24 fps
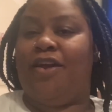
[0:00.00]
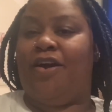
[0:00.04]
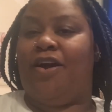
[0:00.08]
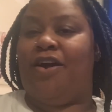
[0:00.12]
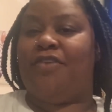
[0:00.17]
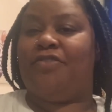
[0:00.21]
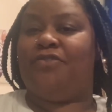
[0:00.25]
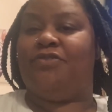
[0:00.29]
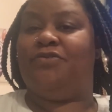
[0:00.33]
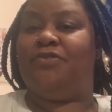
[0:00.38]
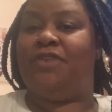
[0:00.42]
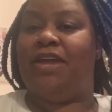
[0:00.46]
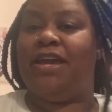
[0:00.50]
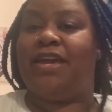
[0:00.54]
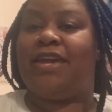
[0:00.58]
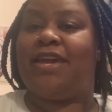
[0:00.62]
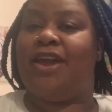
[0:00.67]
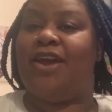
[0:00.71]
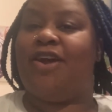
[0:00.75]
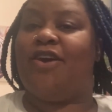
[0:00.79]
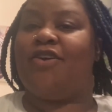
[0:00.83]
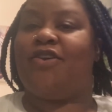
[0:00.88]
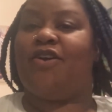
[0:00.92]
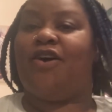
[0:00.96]
do they
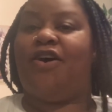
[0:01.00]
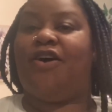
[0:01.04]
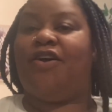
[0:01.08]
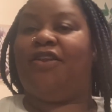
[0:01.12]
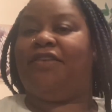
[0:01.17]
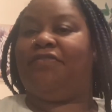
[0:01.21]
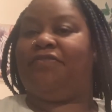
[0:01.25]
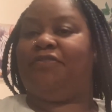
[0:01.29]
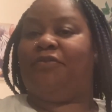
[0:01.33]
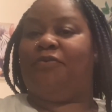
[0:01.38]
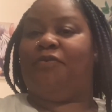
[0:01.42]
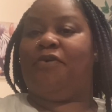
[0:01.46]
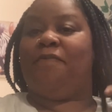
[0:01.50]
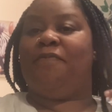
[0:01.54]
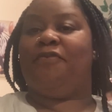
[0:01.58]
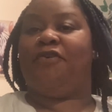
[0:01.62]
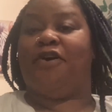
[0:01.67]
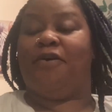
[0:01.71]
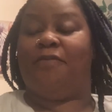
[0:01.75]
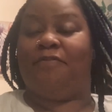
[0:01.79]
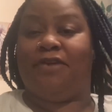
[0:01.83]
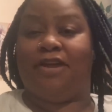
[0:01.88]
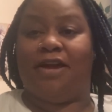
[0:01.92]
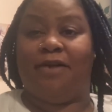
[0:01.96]
care at all if the woman
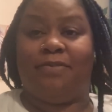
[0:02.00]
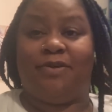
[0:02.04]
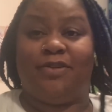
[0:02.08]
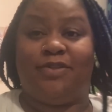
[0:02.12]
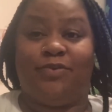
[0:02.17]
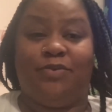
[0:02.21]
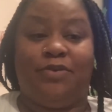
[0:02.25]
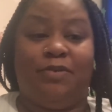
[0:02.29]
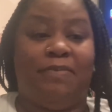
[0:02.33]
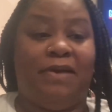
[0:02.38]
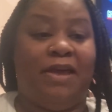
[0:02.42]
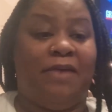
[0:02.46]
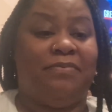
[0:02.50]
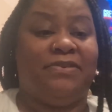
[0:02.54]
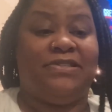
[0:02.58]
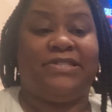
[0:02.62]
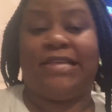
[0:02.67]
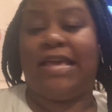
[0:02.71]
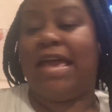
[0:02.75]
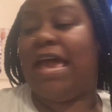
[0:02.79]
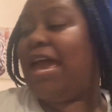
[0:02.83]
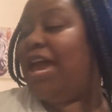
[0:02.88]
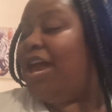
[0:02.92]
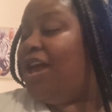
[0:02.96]
gonna be able to do the baby's
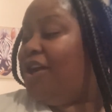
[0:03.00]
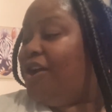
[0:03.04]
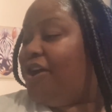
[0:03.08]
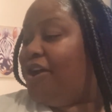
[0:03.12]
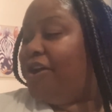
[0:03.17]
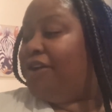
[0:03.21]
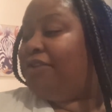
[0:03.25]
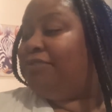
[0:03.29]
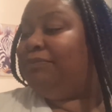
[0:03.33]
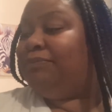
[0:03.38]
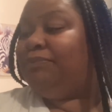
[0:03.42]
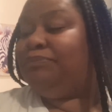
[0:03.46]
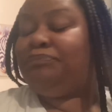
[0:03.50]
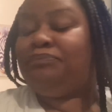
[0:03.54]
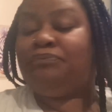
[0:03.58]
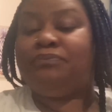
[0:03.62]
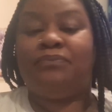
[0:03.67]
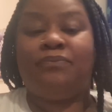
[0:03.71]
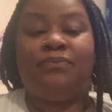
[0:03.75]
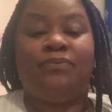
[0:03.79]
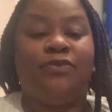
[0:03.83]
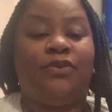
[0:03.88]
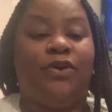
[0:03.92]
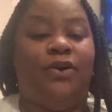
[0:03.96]
hair?
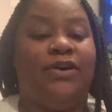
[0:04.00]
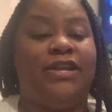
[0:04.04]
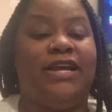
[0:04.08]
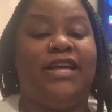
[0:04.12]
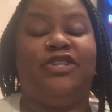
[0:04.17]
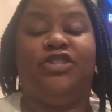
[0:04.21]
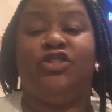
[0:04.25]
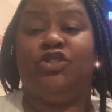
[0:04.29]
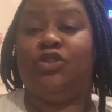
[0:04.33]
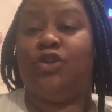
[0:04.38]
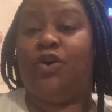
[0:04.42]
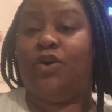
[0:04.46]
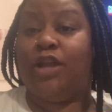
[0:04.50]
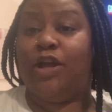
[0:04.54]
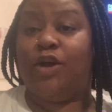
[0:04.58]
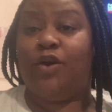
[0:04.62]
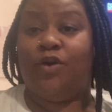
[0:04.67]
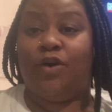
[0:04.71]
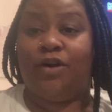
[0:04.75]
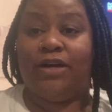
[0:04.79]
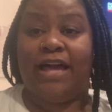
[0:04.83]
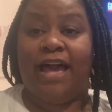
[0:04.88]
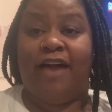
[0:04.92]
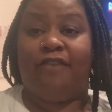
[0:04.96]
Or they just know they're
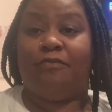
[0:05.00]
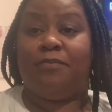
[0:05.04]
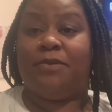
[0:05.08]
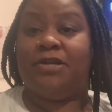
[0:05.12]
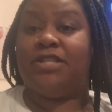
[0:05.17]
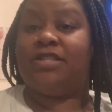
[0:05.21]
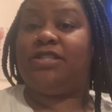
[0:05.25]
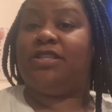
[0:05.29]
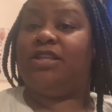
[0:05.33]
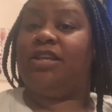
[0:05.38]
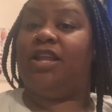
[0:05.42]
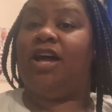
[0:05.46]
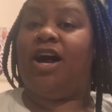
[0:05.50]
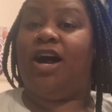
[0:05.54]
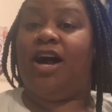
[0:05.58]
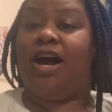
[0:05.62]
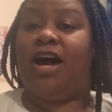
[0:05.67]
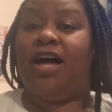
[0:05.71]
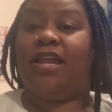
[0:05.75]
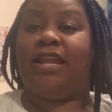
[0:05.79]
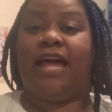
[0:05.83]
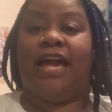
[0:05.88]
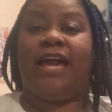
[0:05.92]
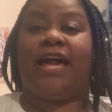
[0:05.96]
gonna have them in a
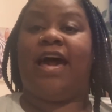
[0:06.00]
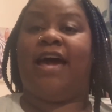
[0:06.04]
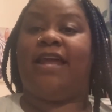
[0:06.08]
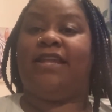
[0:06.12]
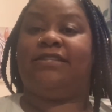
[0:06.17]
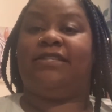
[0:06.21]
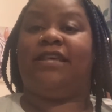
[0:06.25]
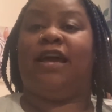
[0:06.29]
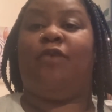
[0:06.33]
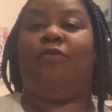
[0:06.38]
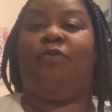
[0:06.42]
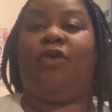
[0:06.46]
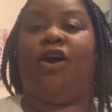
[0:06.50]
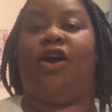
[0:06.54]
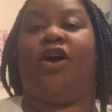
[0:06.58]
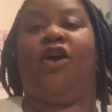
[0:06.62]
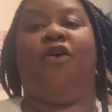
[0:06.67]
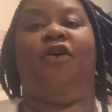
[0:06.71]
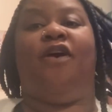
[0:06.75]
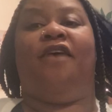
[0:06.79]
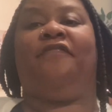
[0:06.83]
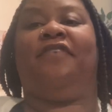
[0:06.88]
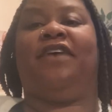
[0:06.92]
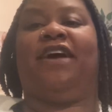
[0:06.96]
salon? Like, how does that work? Oh,
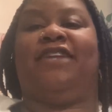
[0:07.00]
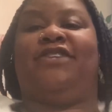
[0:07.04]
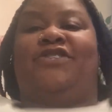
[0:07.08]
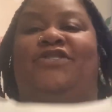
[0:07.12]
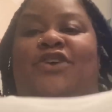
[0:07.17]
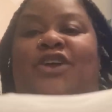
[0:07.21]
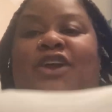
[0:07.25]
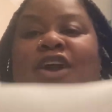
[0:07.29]
I forgot to show y'all.